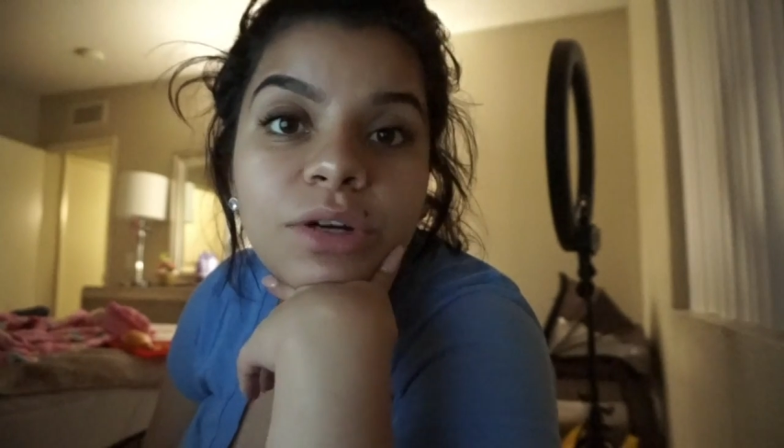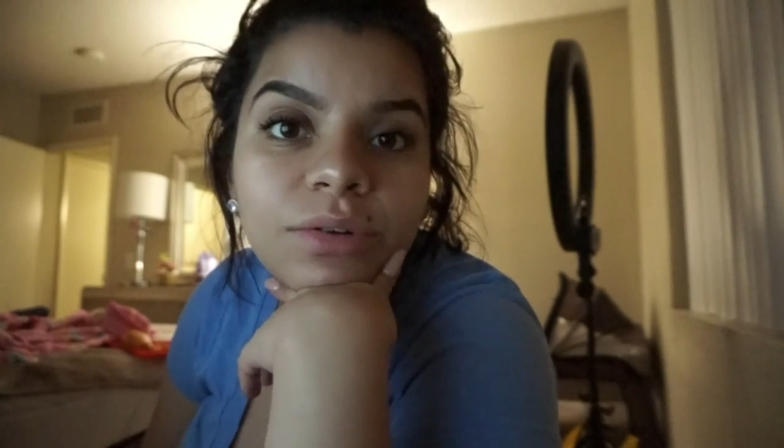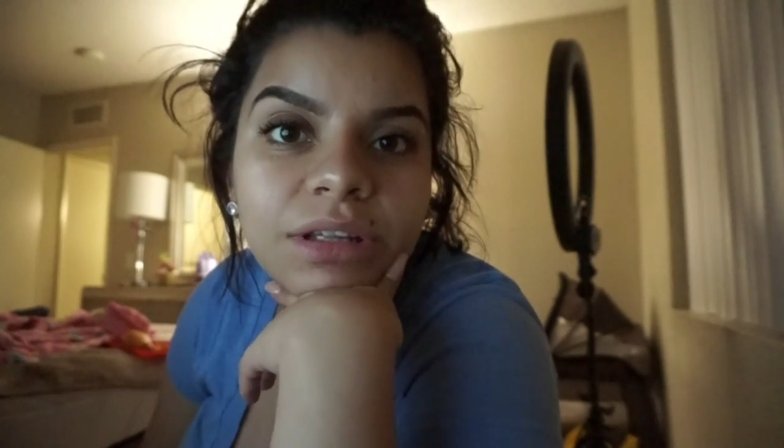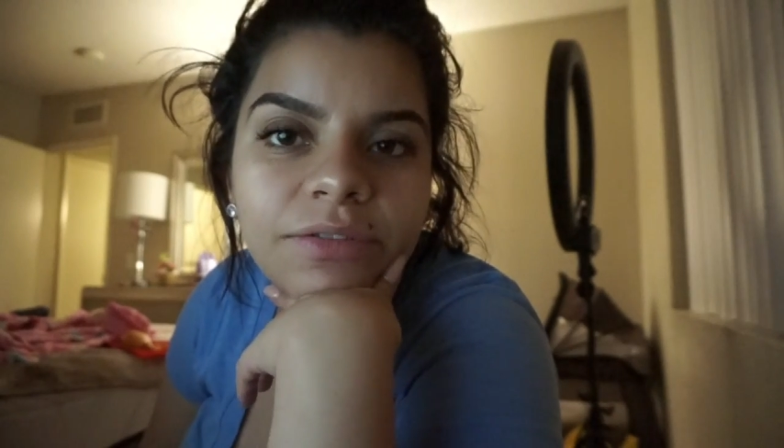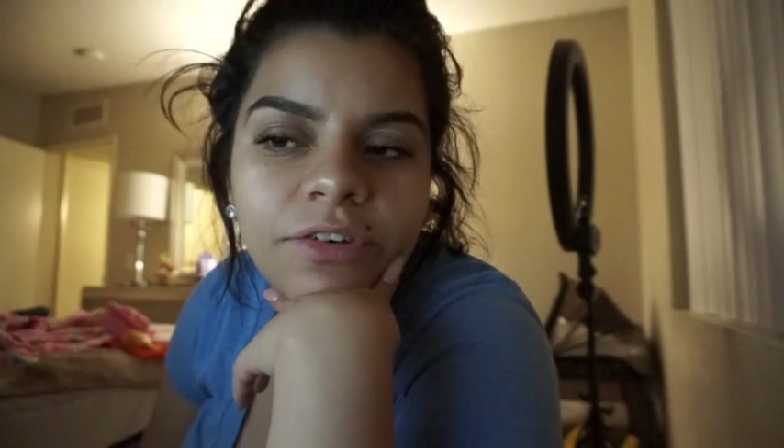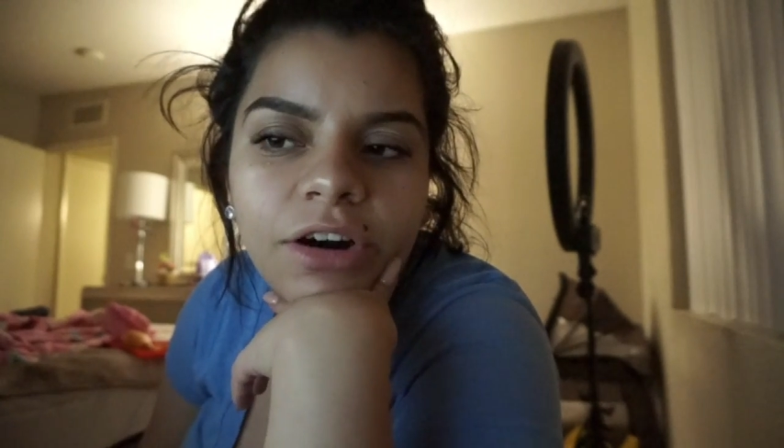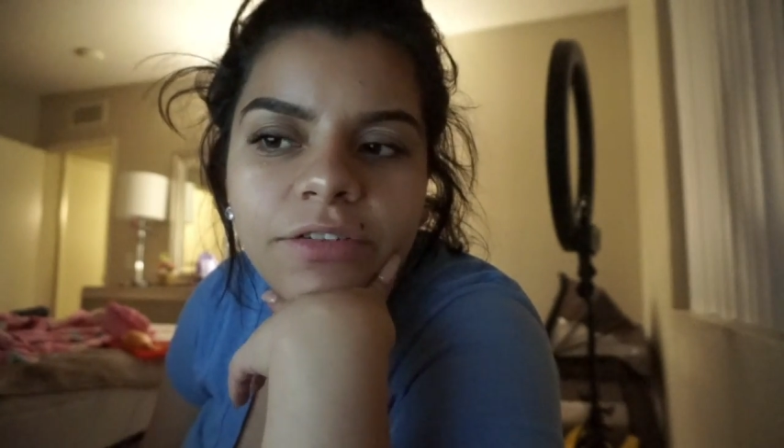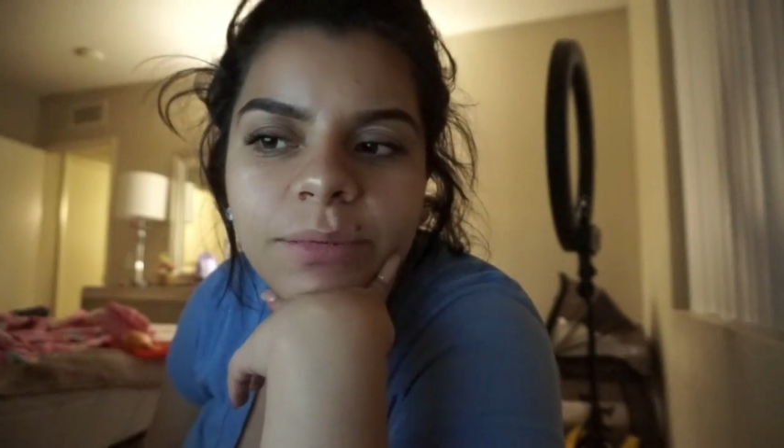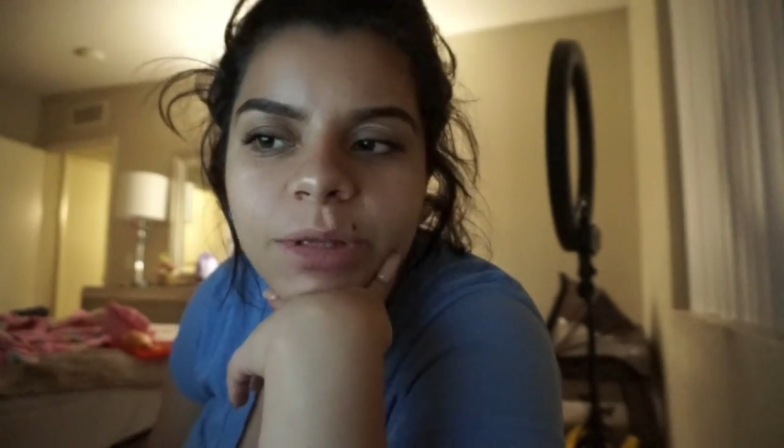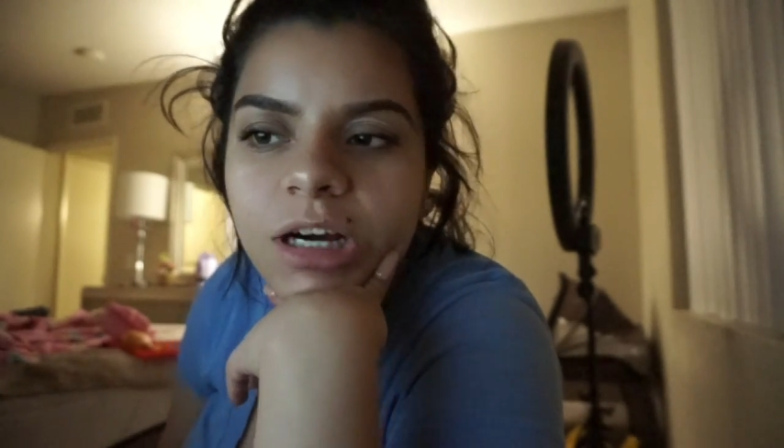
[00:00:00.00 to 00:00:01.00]
don't live far
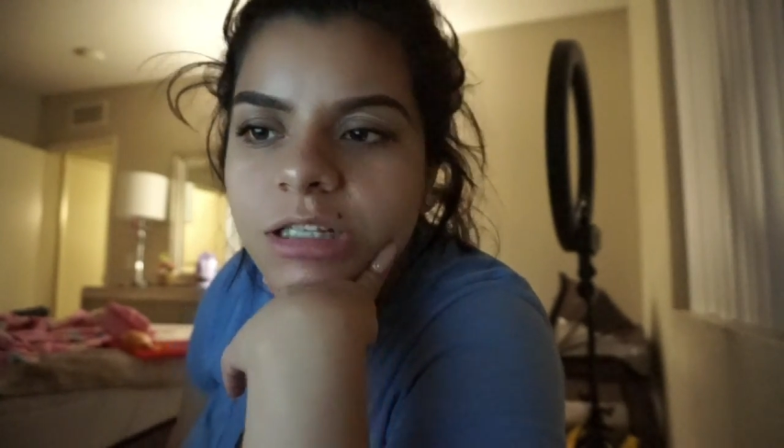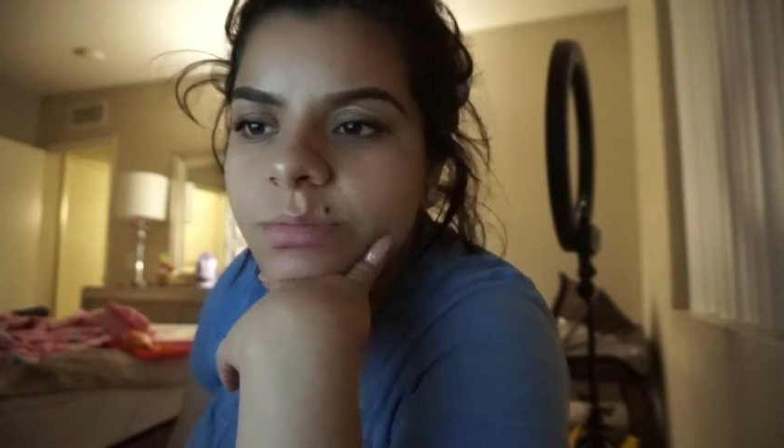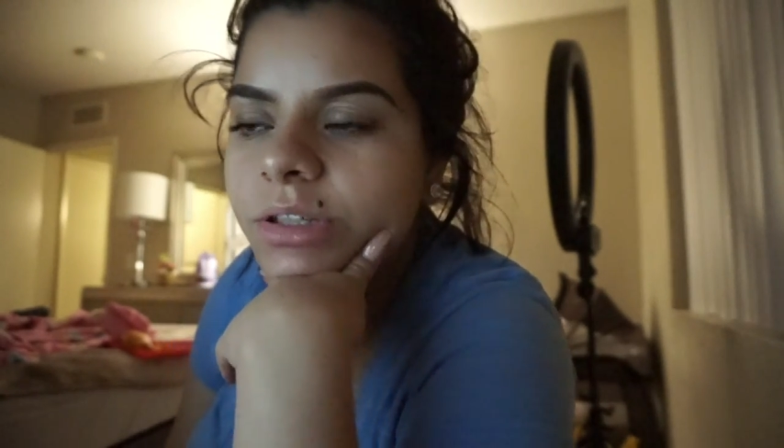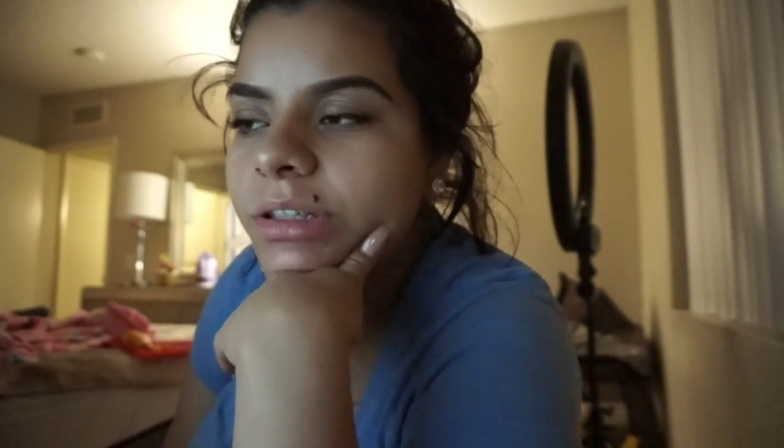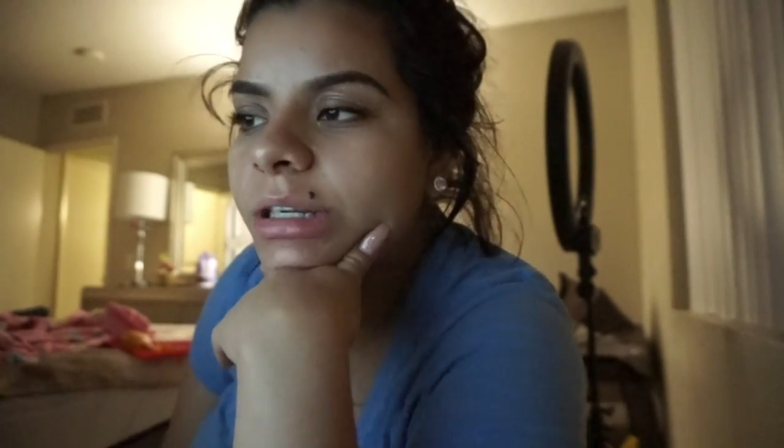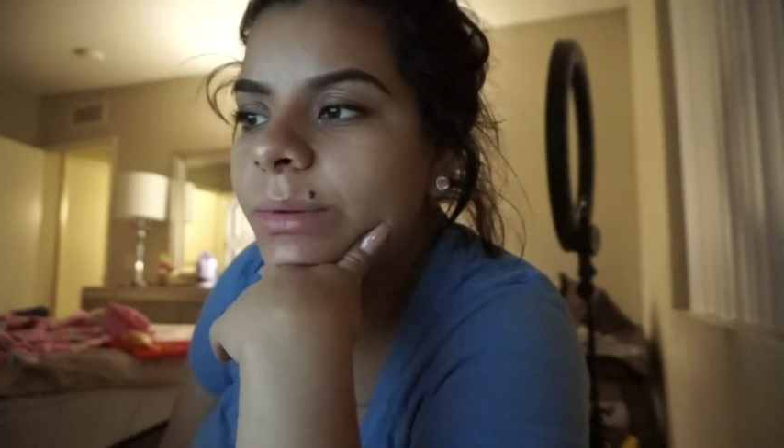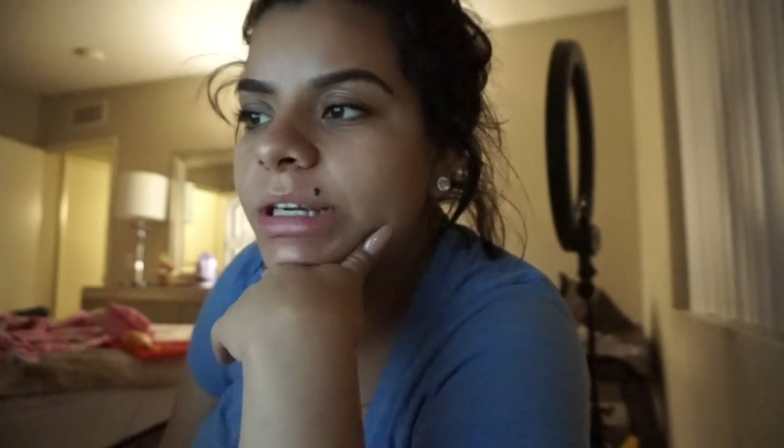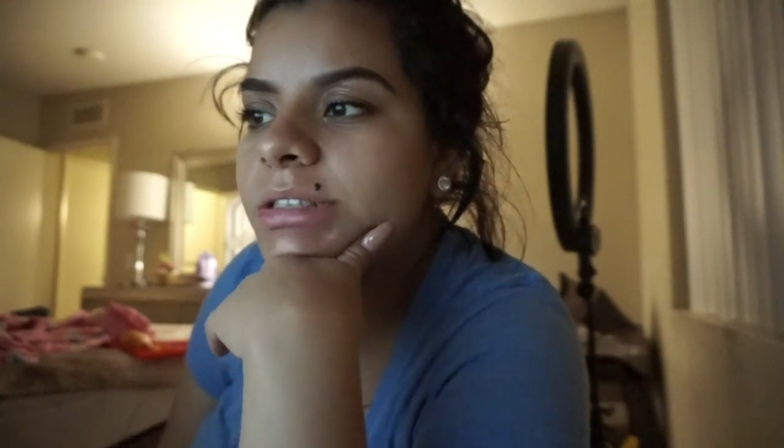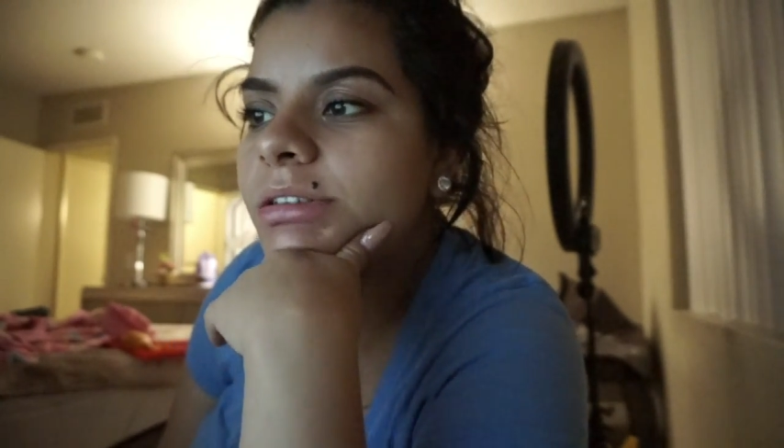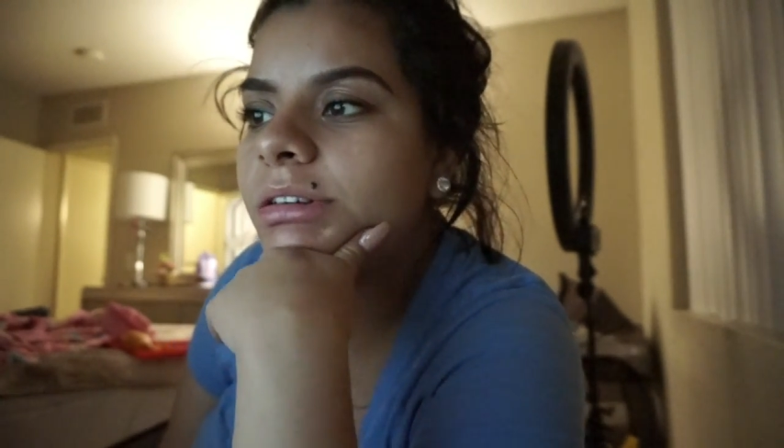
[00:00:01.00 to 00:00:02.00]
from the hospital
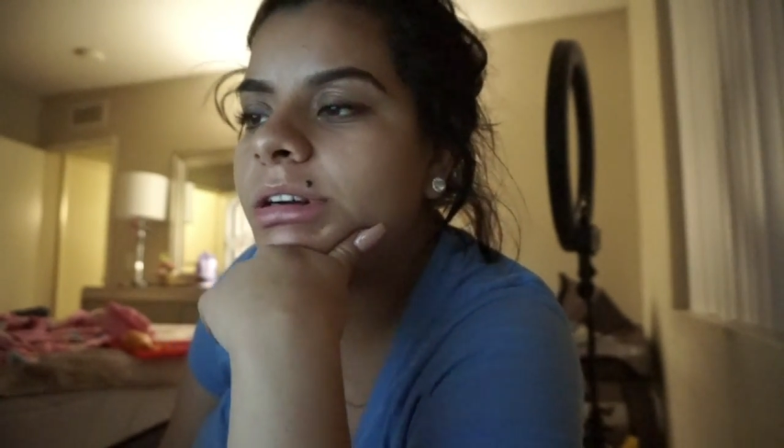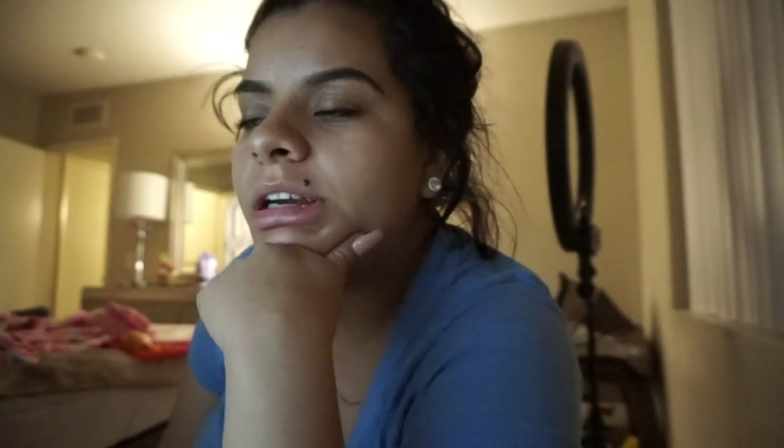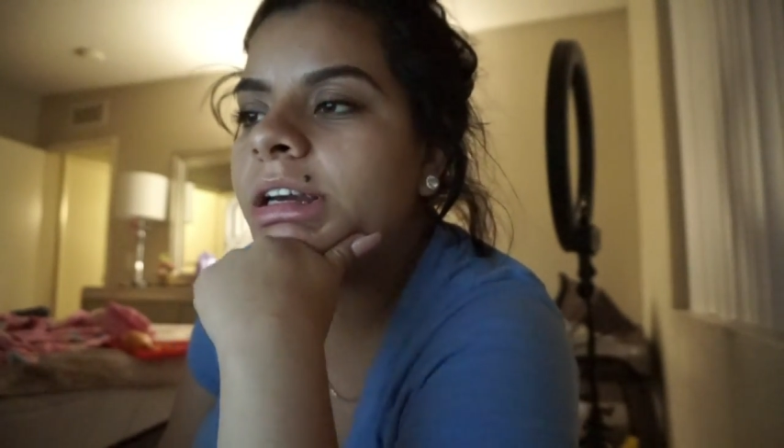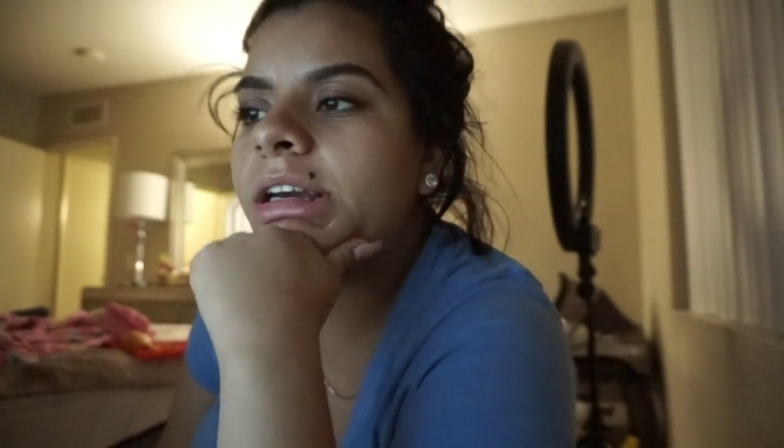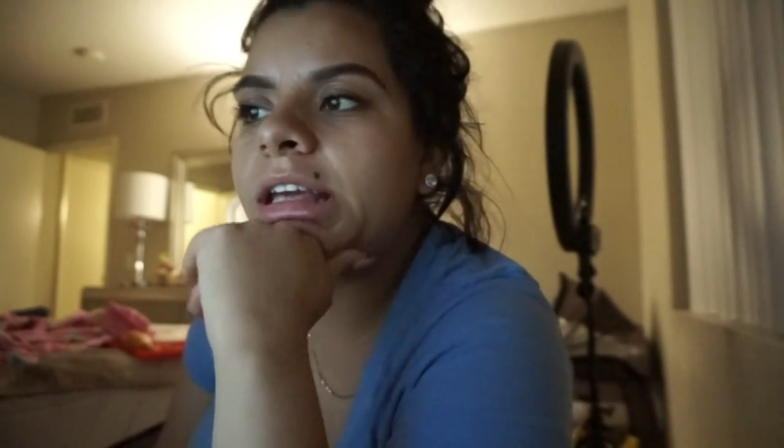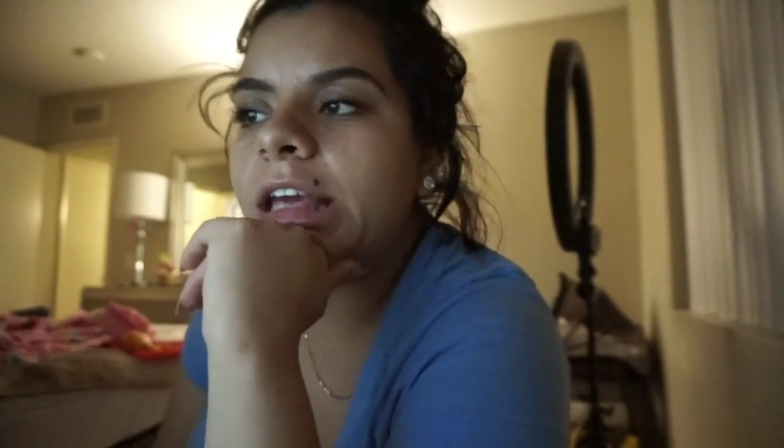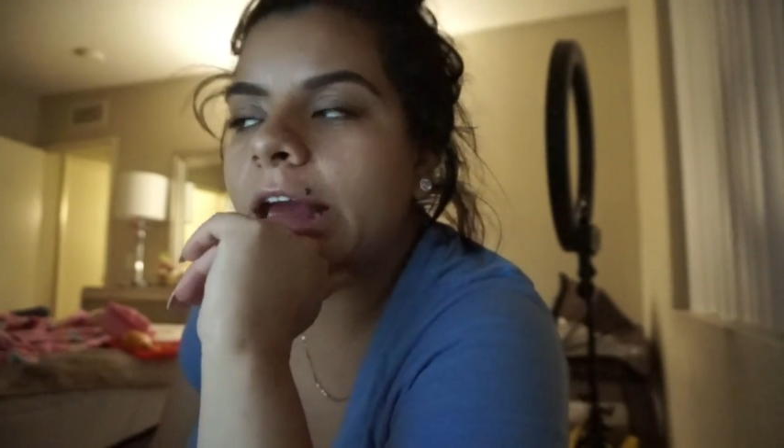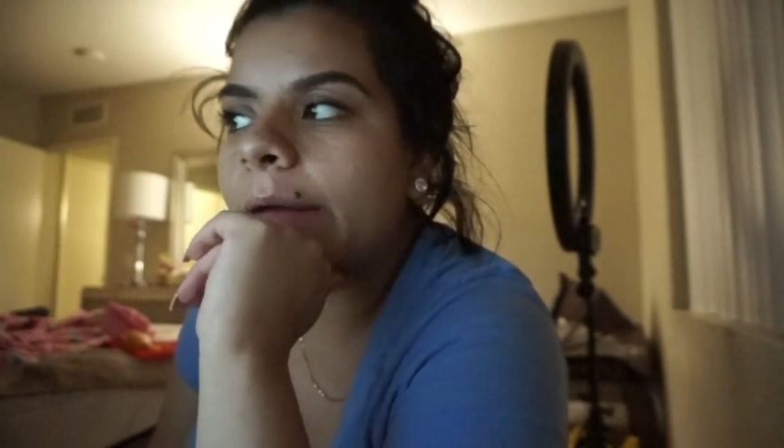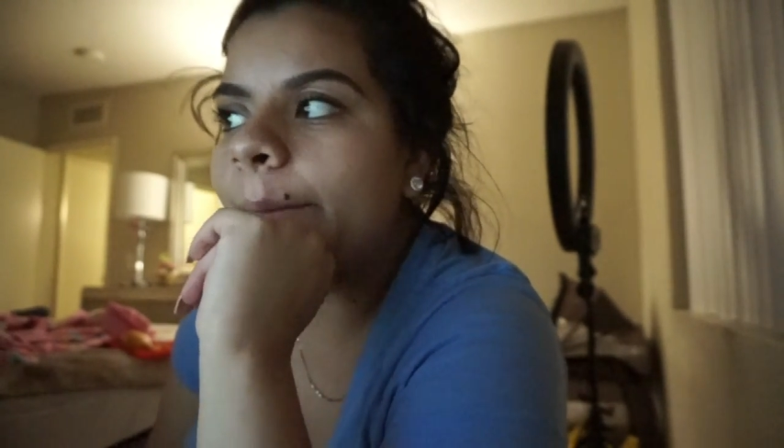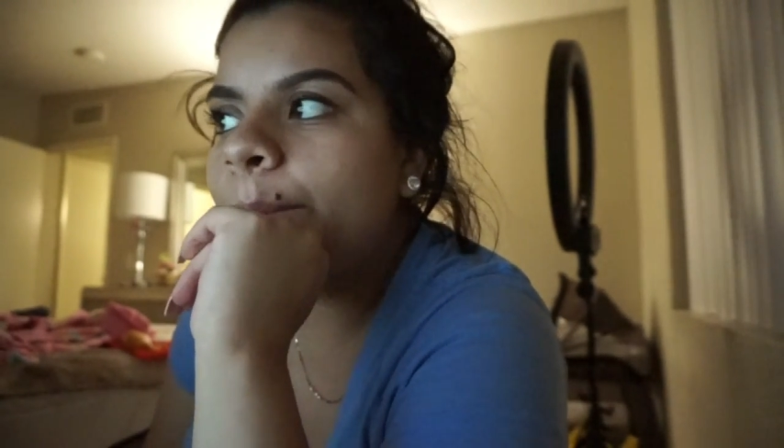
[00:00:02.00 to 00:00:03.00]
anyway, so
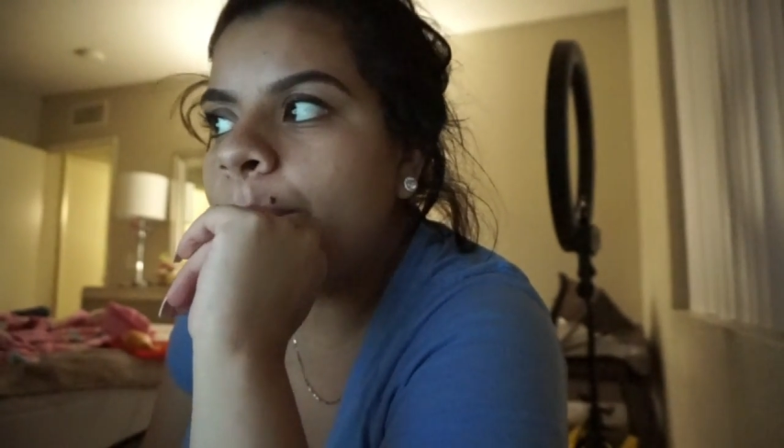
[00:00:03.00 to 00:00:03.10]
yeah.